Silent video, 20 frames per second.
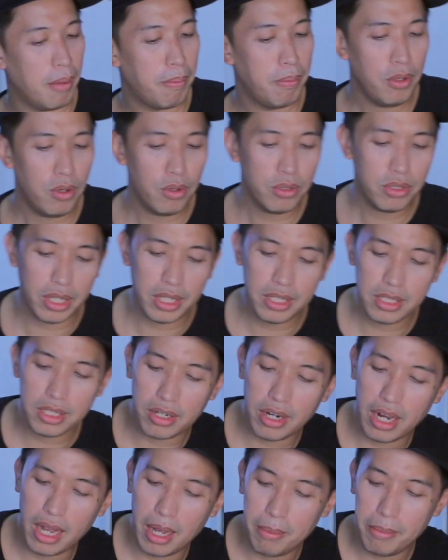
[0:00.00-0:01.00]
Upload to
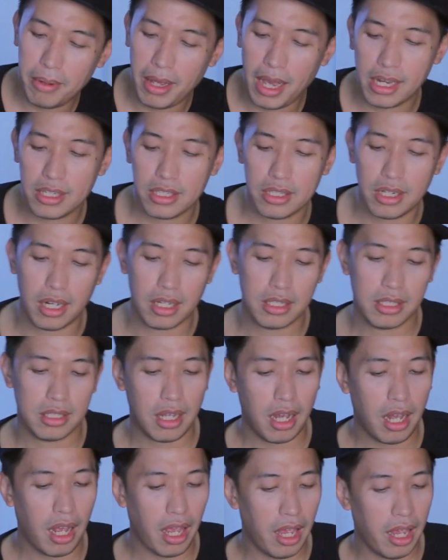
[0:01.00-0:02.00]
Instagram, hashtag
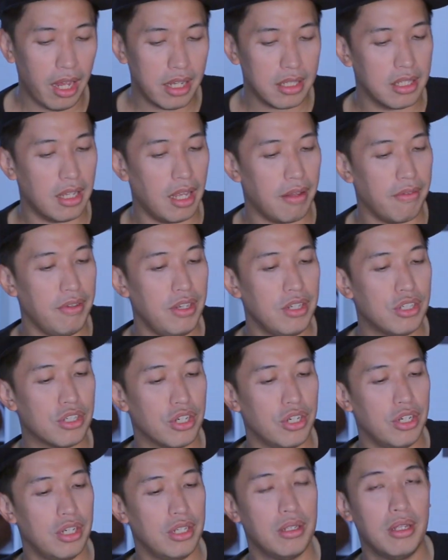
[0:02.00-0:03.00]
StockX, get
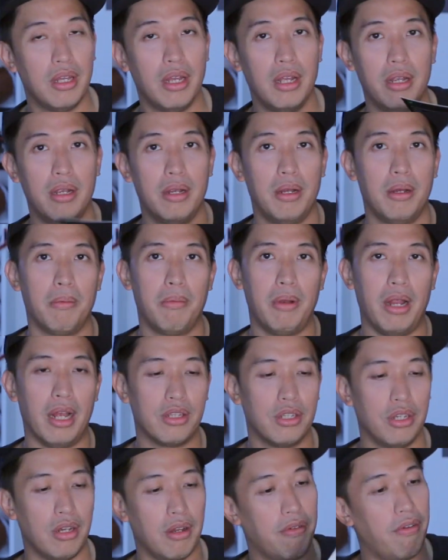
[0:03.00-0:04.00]
featured,
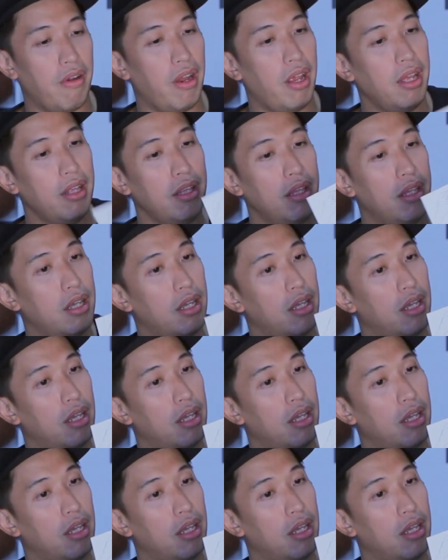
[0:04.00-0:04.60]
brag to your friend.